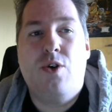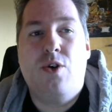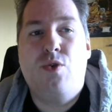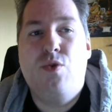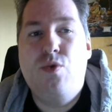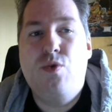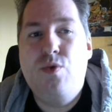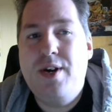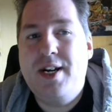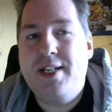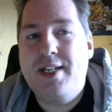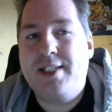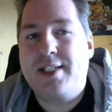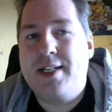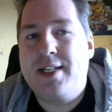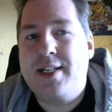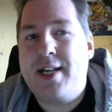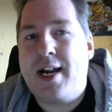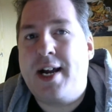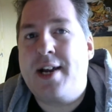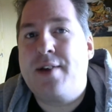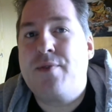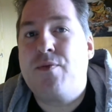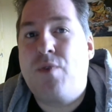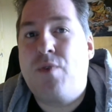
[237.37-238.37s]
who is it
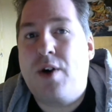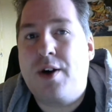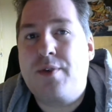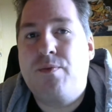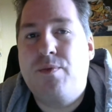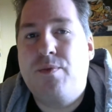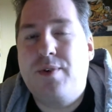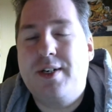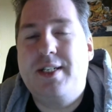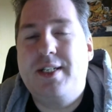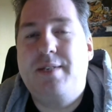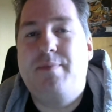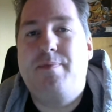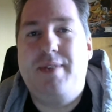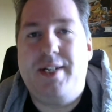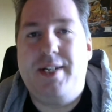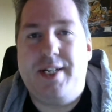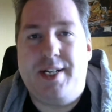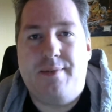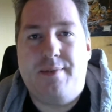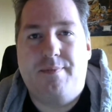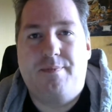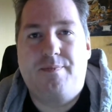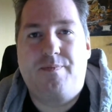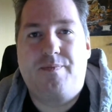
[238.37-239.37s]
and what would it
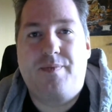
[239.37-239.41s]
be?